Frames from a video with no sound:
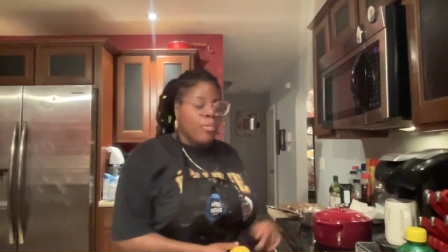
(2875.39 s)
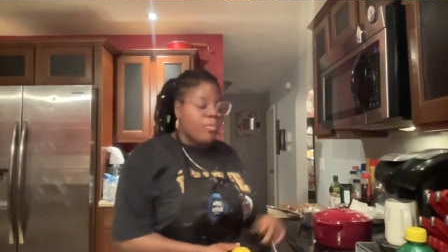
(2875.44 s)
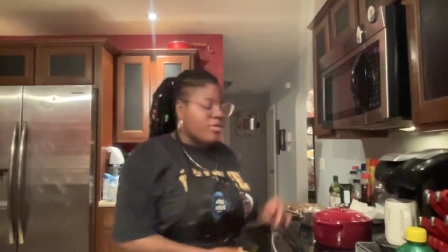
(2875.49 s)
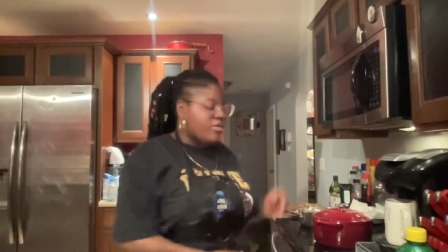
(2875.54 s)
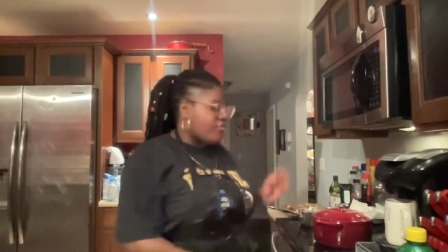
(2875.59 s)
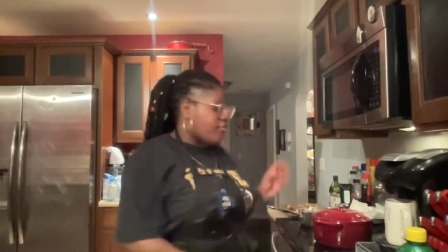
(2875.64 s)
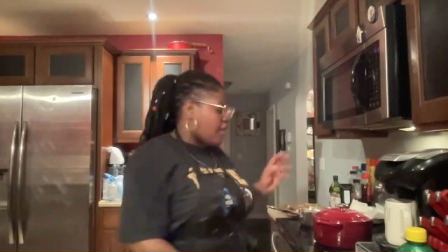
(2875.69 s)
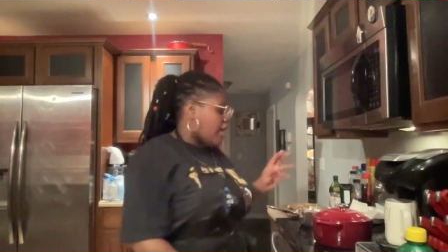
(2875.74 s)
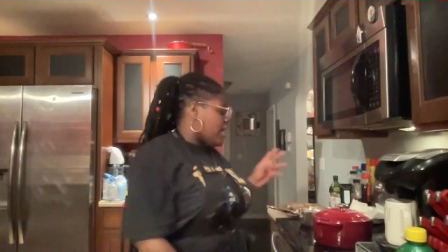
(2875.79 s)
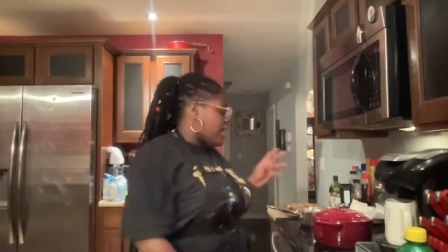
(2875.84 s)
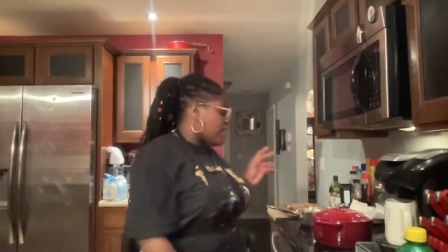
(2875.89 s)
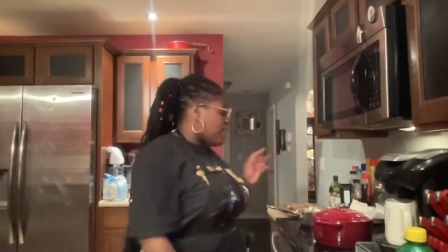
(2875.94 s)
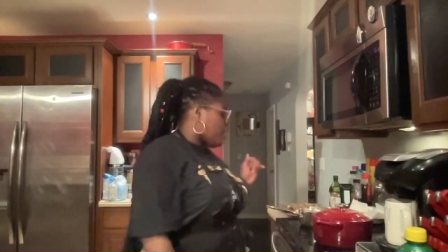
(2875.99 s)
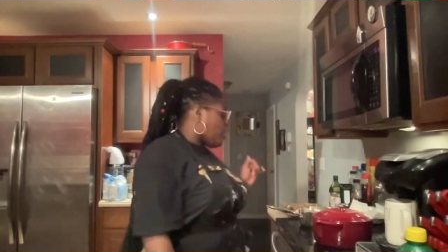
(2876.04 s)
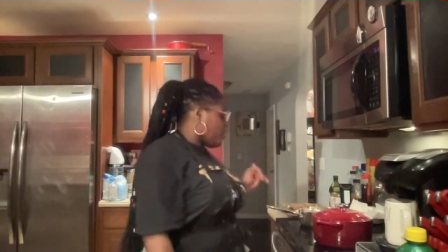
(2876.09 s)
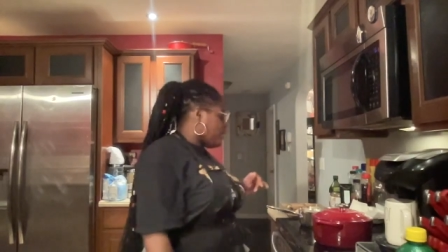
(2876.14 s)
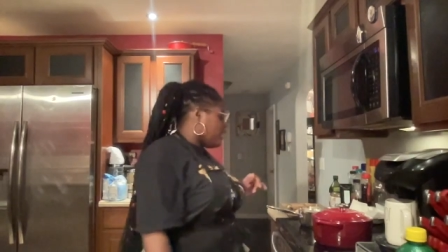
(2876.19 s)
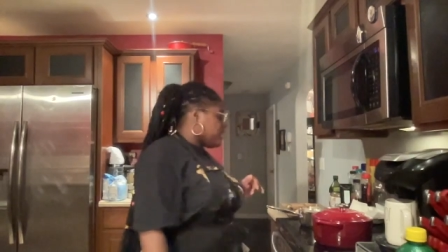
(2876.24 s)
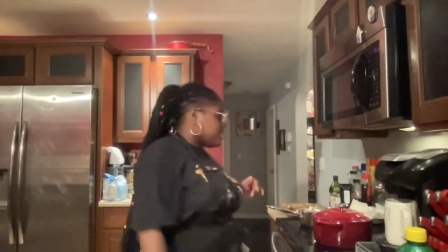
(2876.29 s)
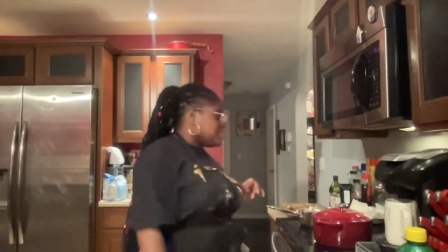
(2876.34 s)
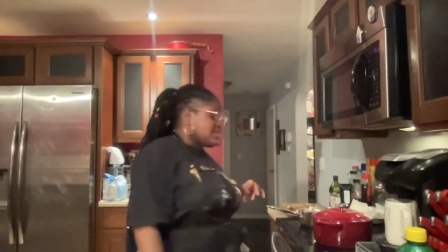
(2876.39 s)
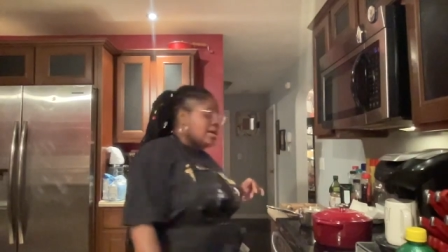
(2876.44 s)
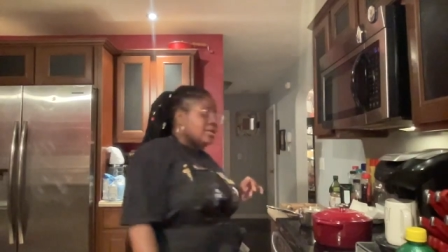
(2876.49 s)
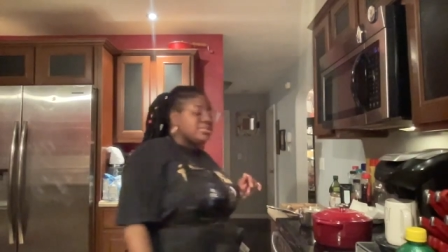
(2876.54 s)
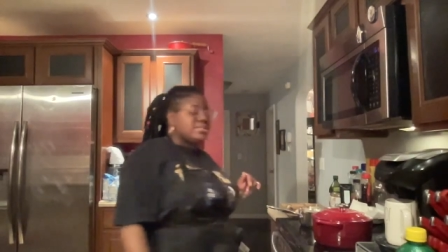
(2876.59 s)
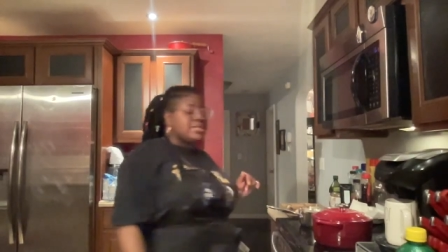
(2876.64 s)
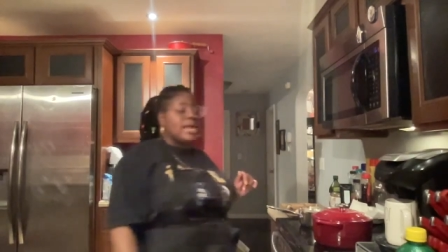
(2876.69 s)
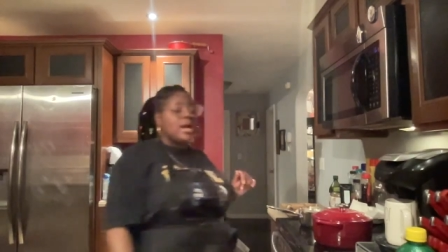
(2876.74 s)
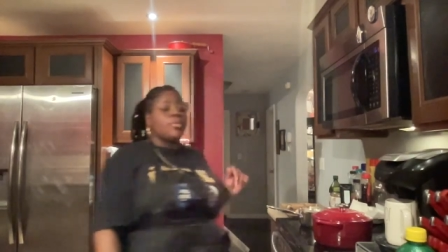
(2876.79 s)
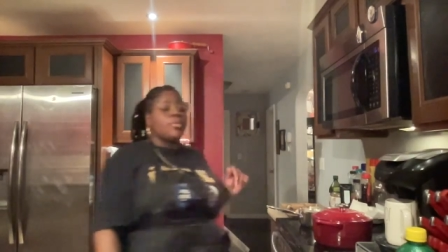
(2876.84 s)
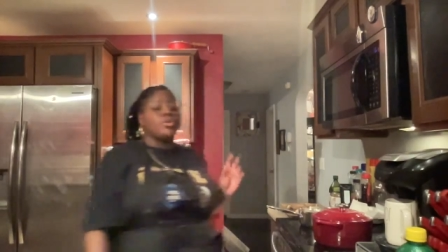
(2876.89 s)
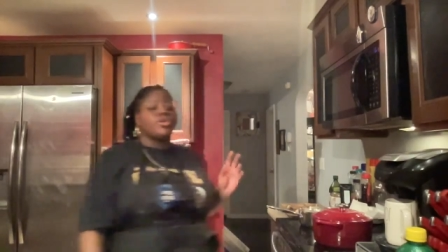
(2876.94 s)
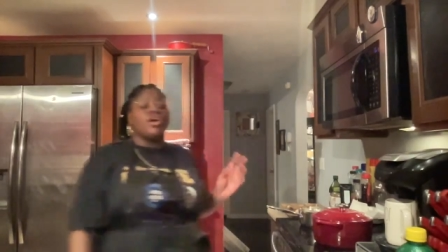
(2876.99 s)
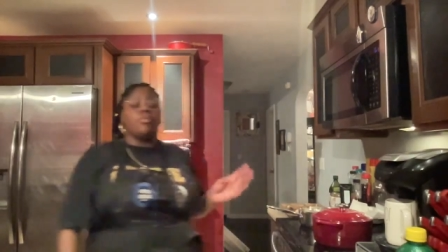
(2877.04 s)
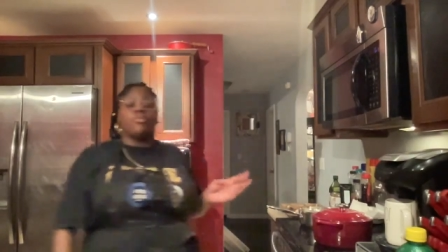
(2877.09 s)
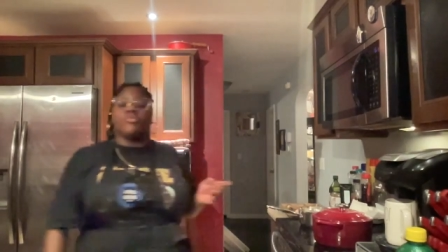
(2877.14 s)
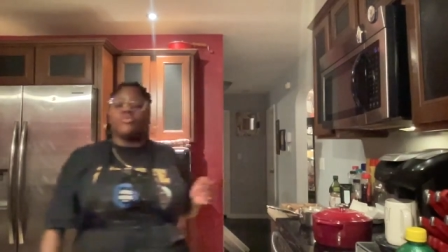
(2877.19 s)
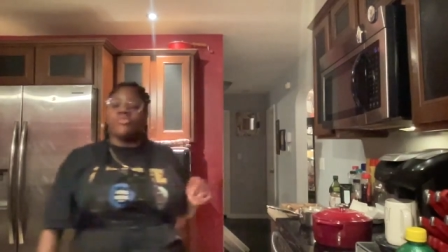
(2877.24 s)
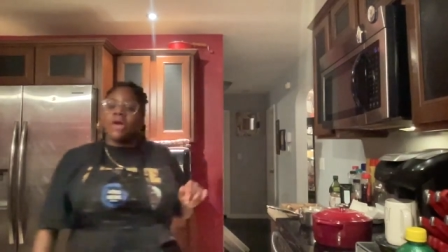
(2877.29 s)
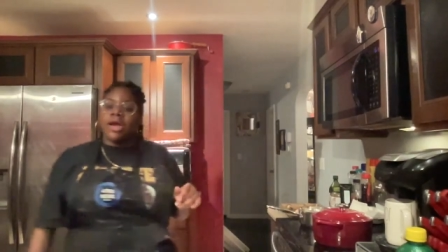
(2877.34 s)
We're frying up our wings now. Tonight we're
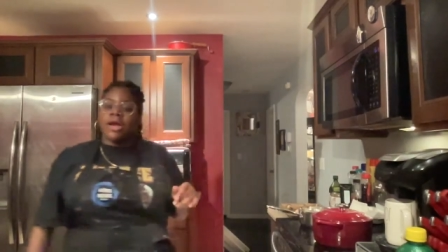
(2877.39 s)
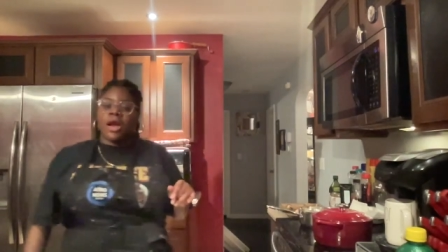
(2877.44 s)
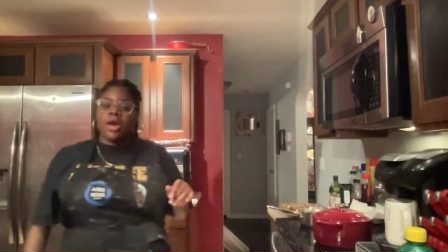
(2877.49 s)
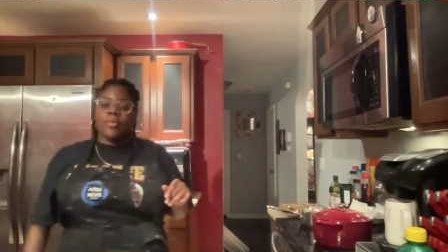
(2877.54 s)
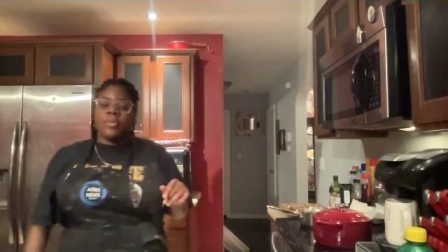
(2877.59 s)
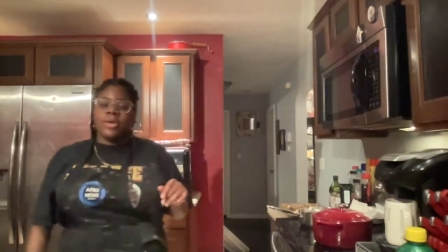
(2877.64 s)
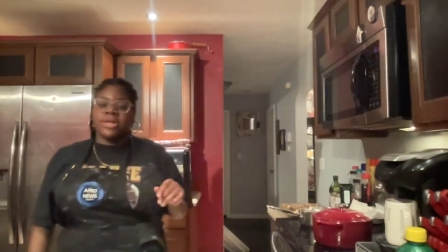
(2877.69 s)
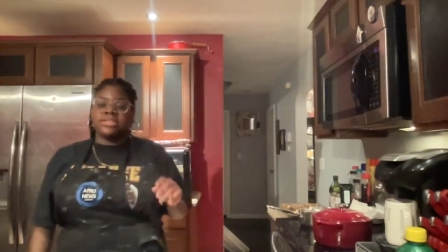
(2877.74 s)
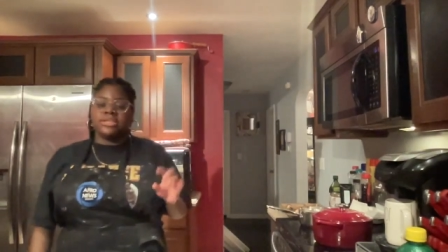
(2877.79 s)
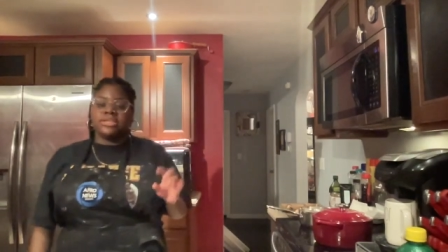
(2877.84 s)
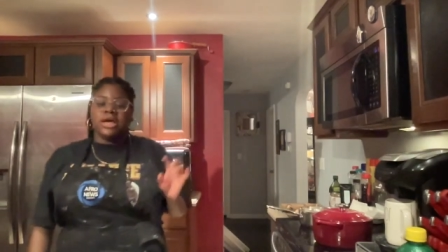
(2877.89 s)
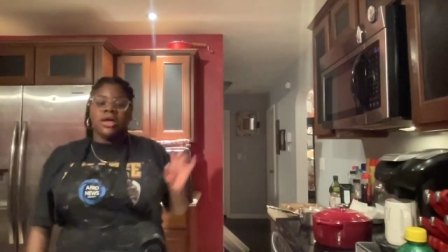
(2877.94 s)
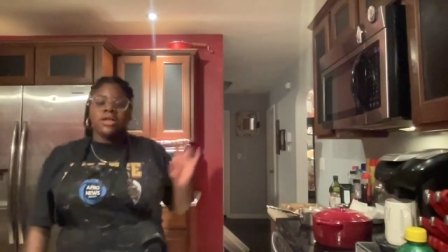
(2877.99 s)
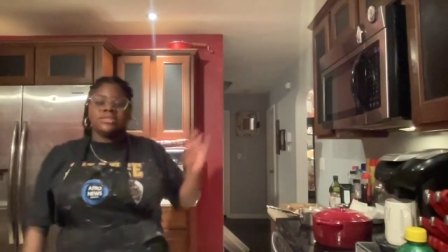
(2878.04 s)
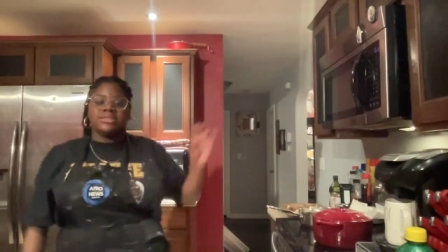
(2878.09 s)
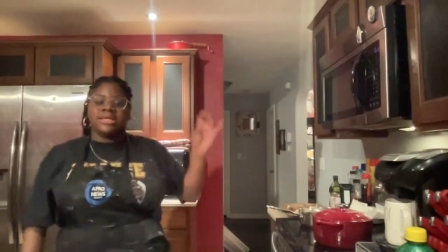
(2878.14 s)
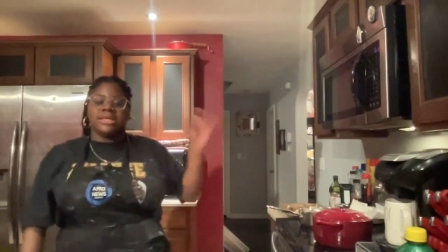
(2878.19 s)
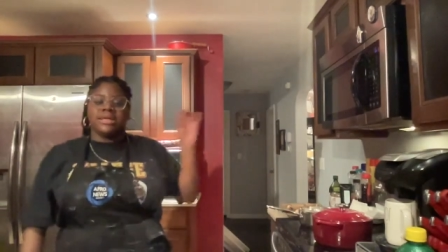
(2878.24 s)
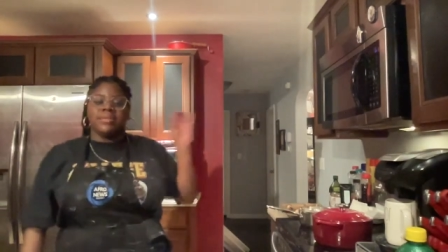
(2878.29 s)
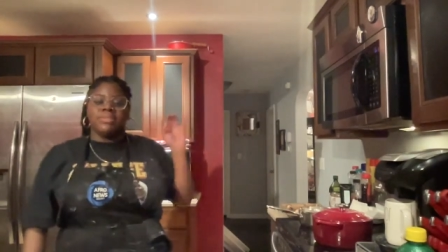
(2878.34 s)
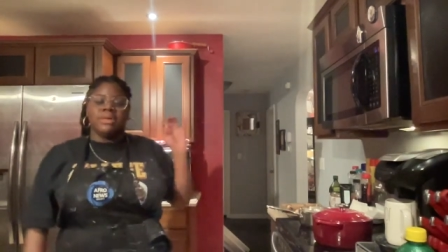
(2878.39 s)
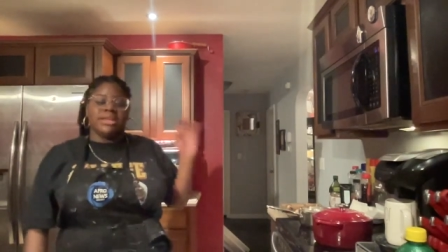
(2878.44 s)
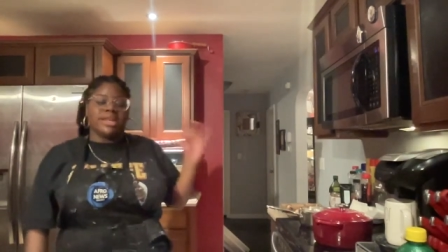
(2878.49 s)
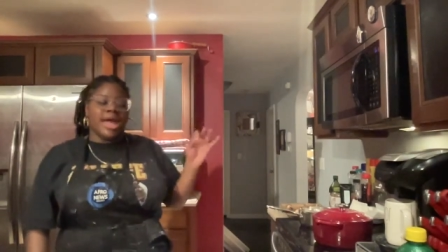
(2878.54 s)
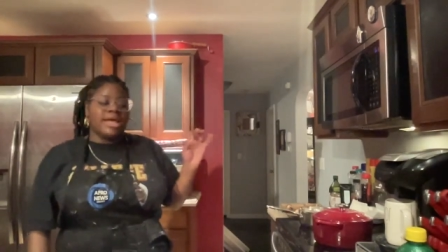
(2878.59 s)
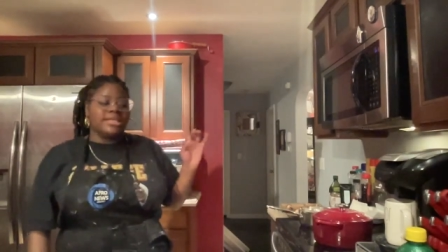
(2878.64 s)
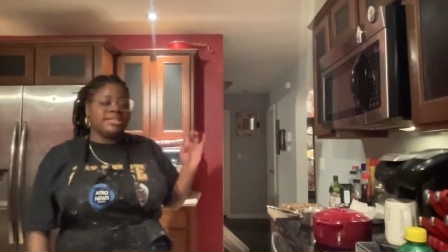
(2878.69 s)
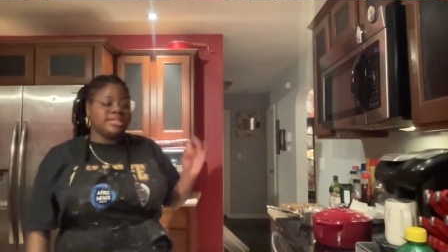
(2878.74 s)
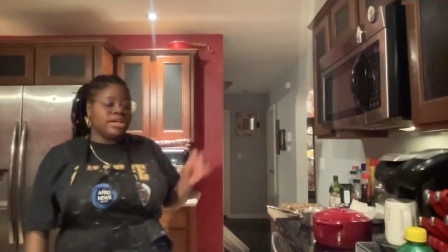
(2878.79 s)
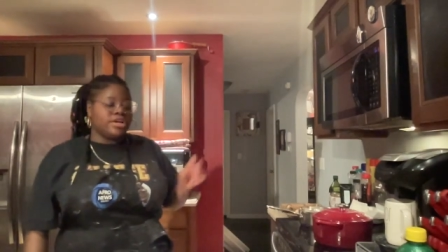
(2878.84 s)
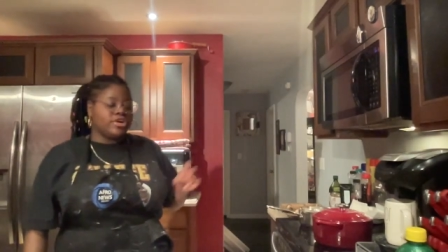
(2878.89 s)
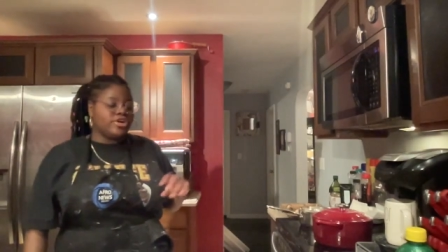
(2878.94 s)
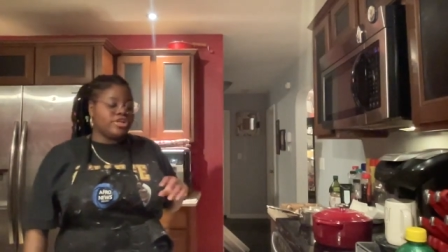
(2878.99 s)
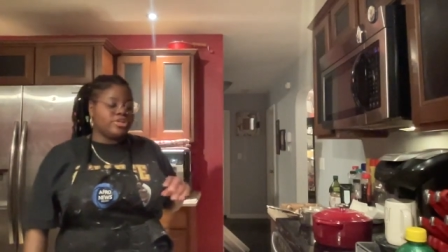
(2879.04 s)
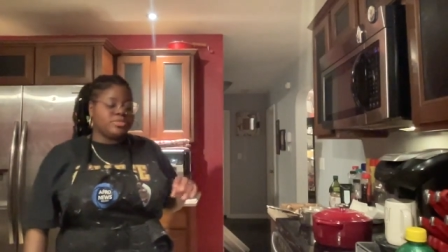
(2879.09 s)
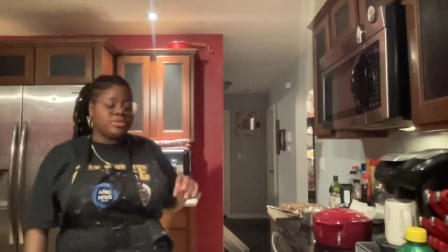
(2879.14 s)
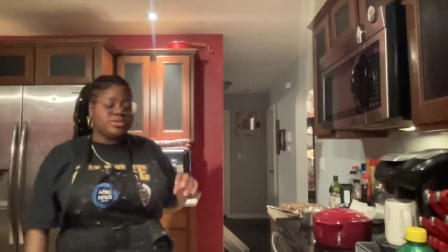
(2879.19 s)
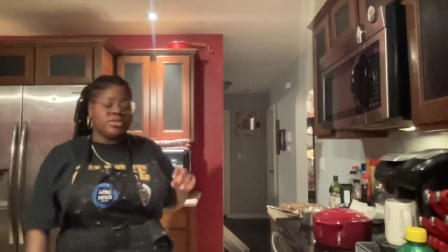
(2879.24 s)
double frying our wings so they can be nice and crispy.